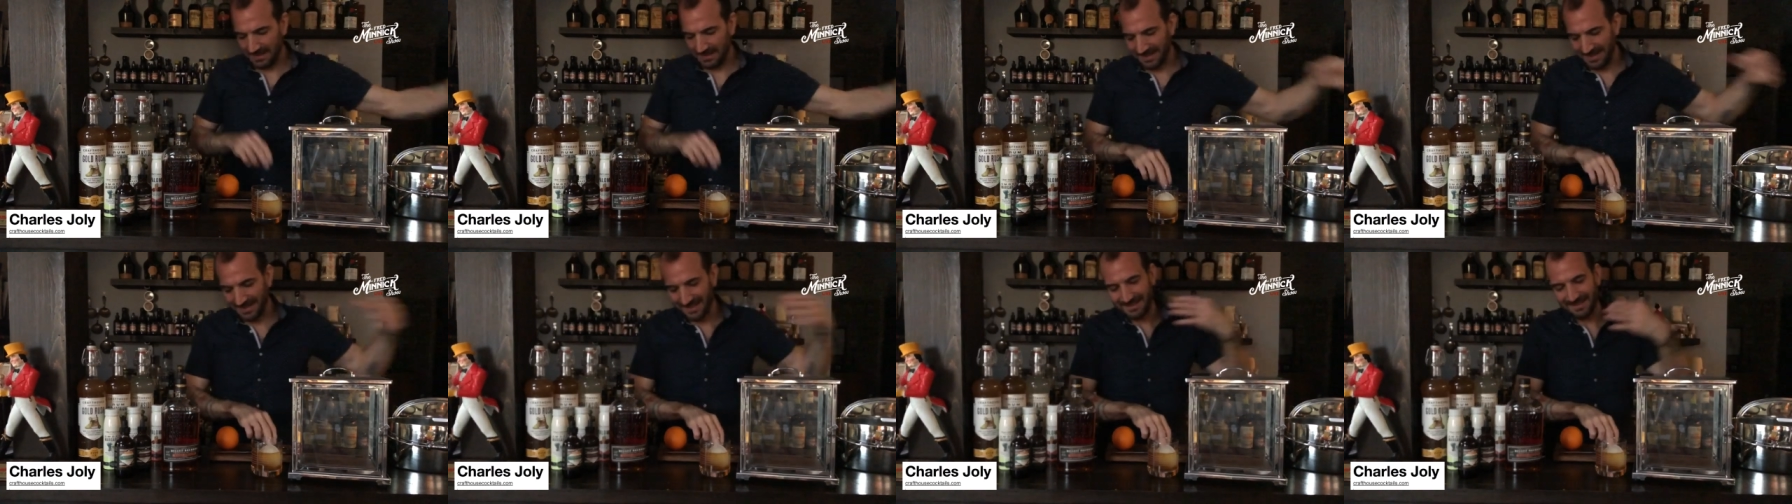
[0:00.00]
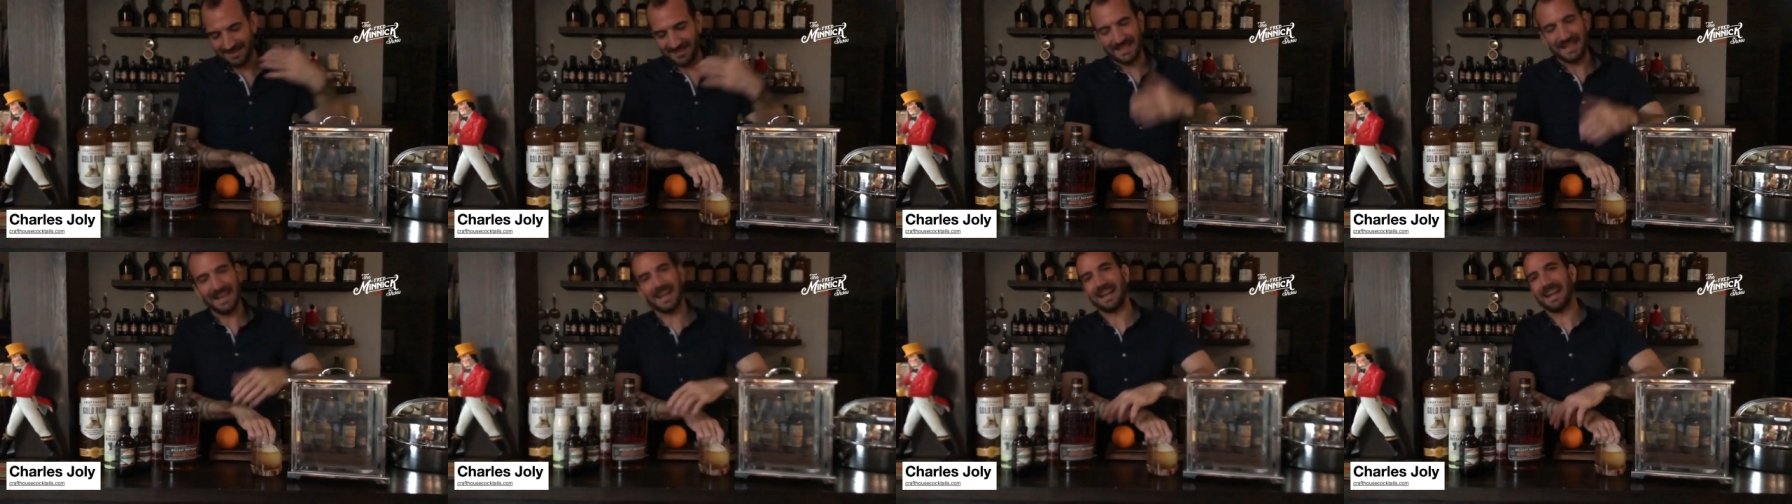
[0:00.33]

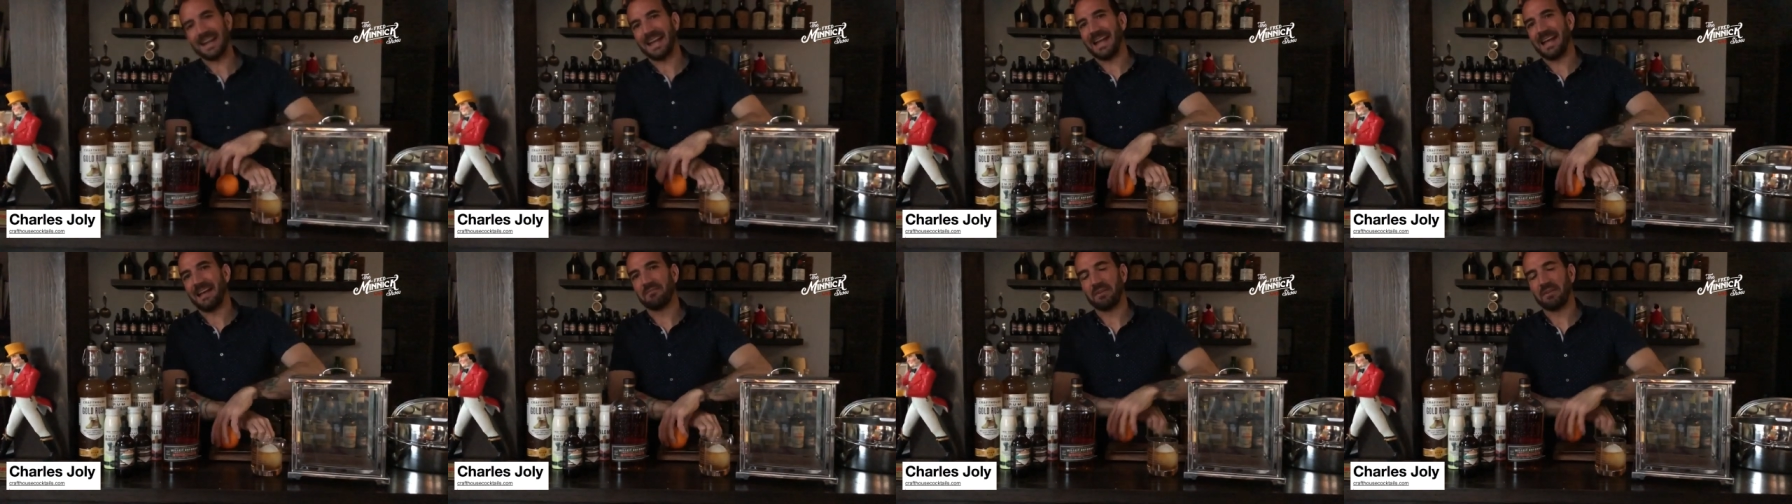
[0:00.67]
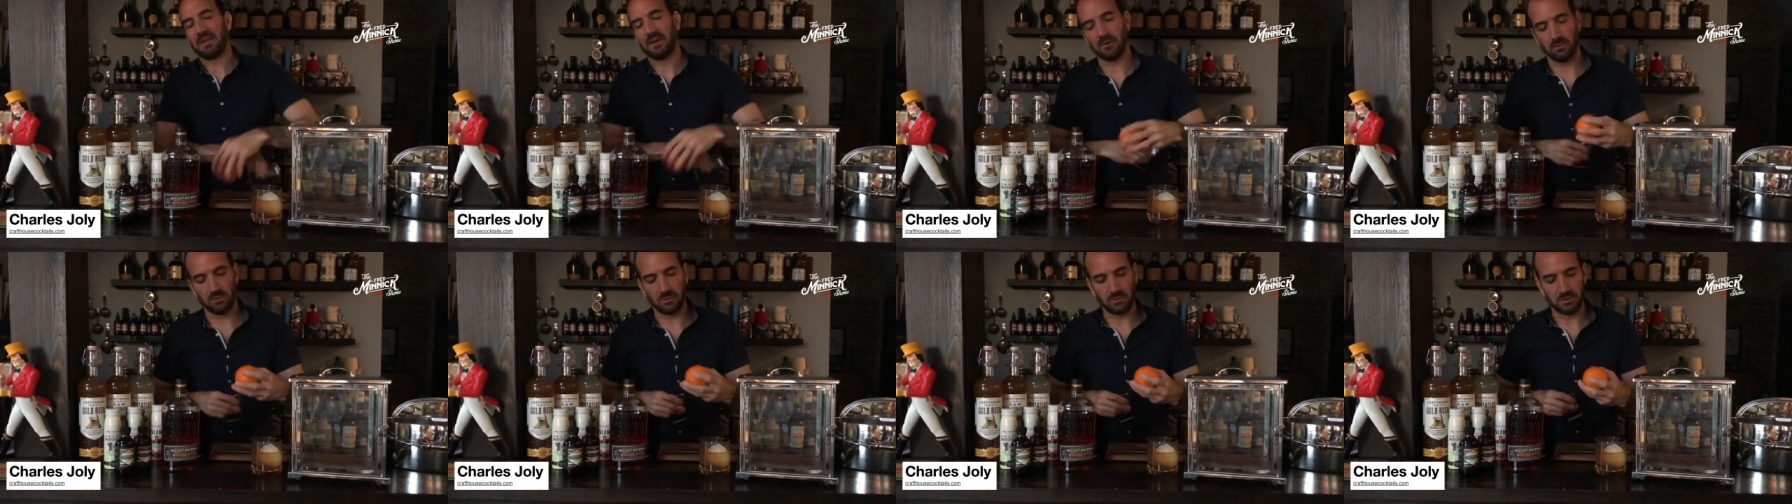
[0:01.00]
you gotta have
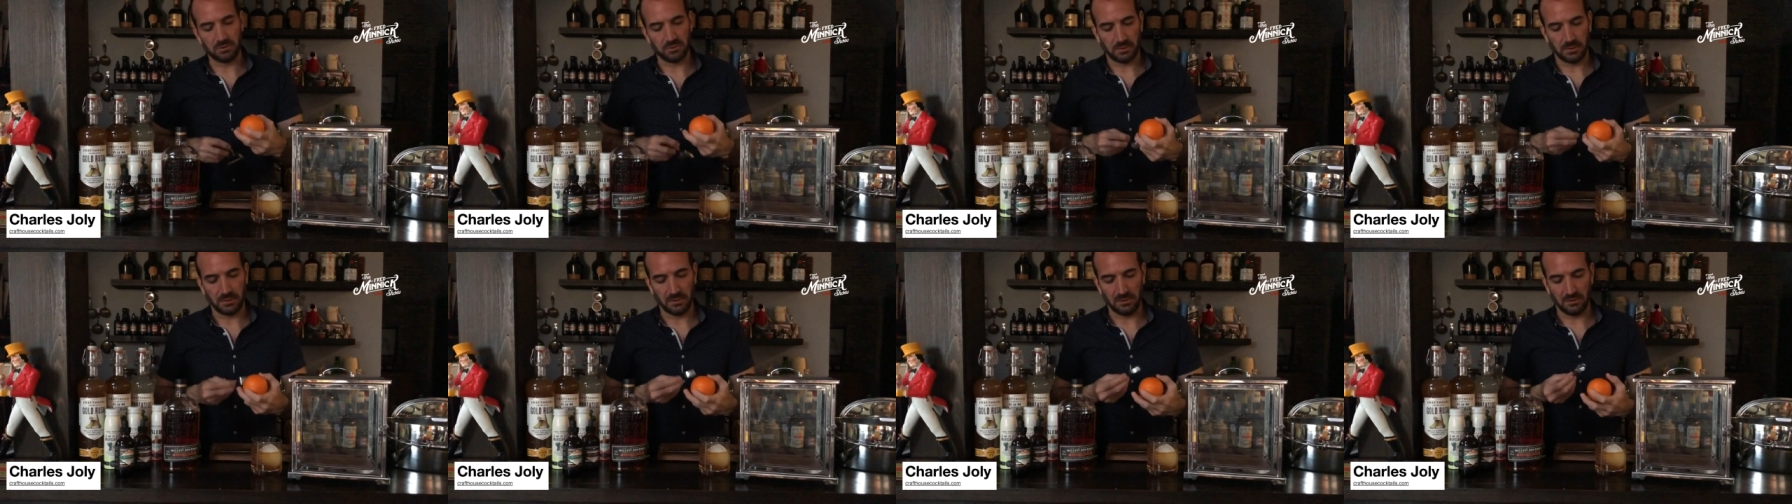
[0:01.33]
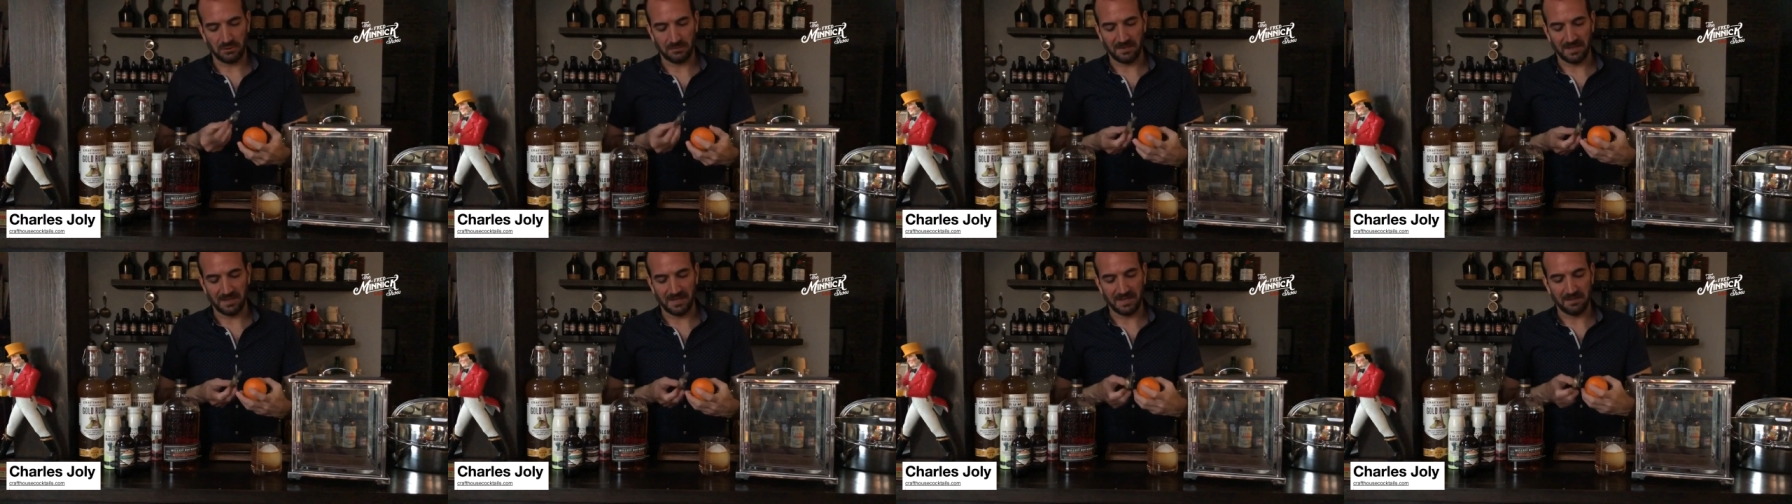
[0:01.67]
that orange oil,
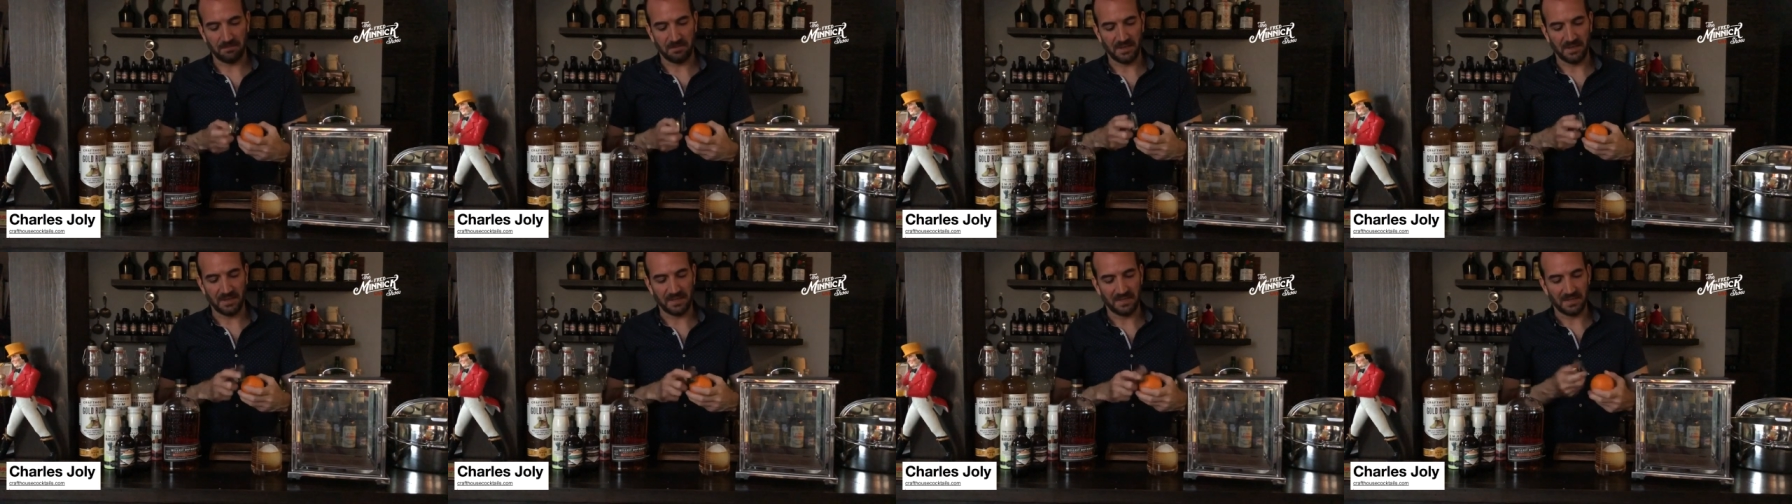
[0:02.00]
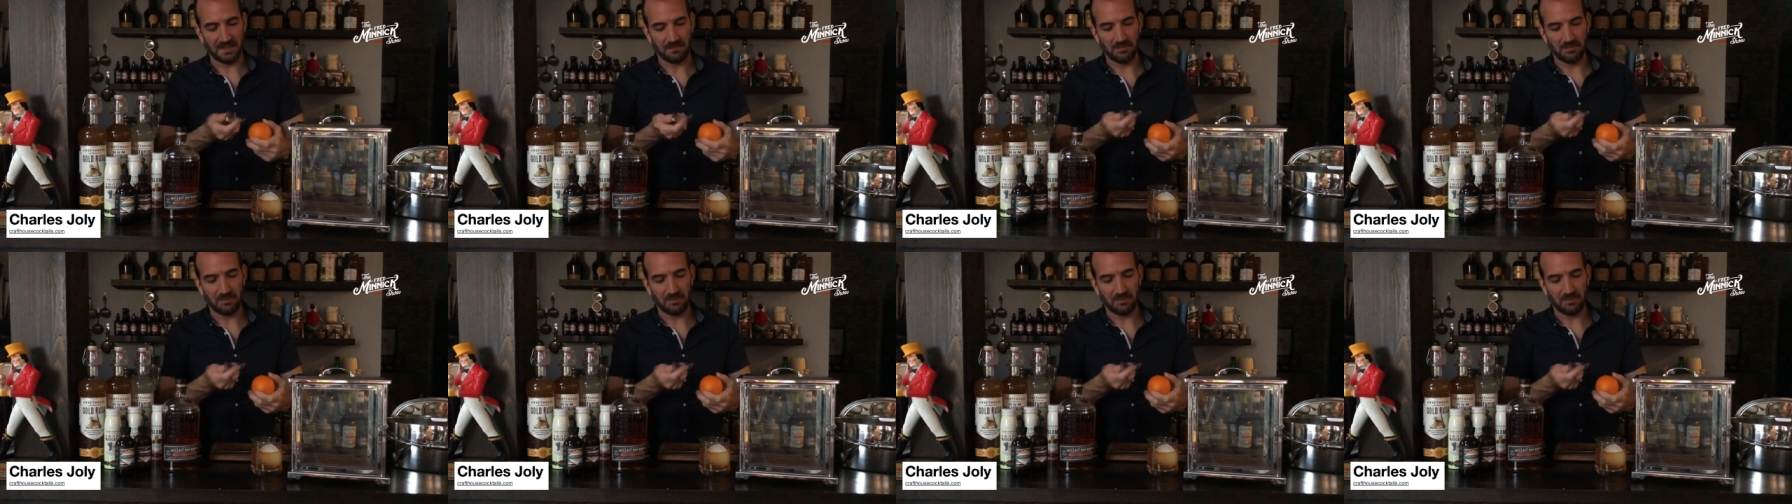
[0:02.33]
in my opinion.